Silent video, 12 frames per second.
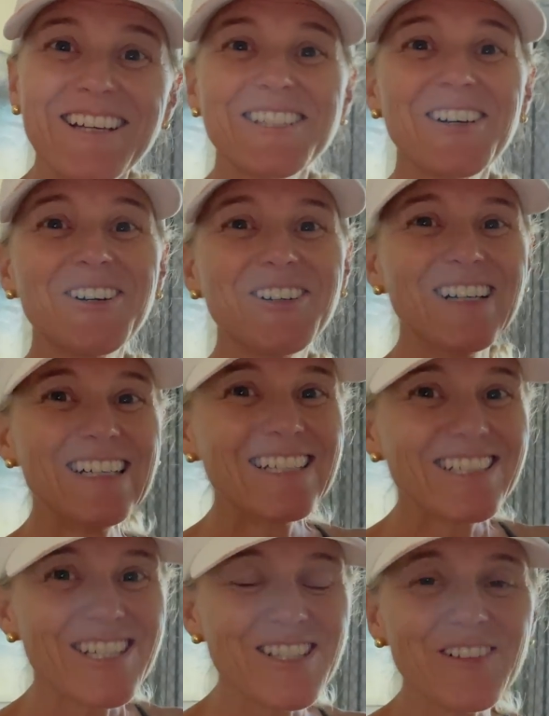So
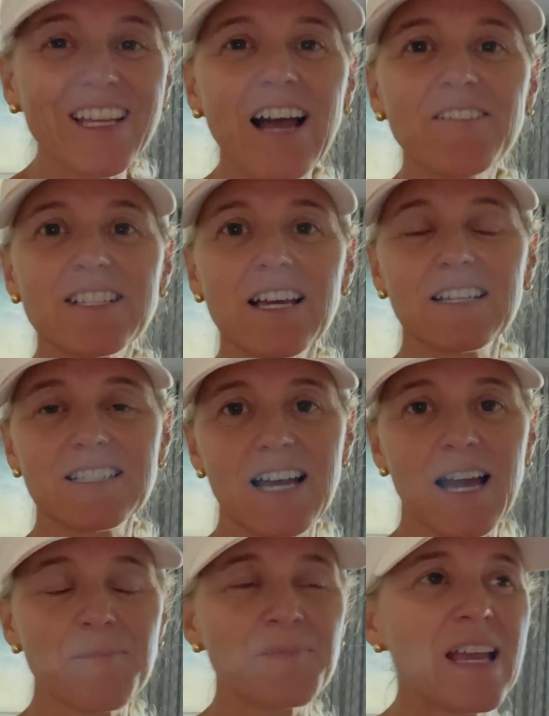she doesn't really have a ton of
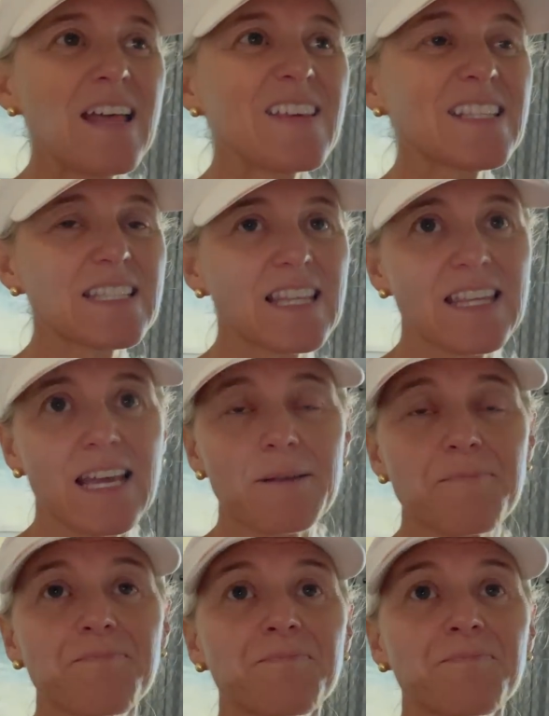time. This is the thing.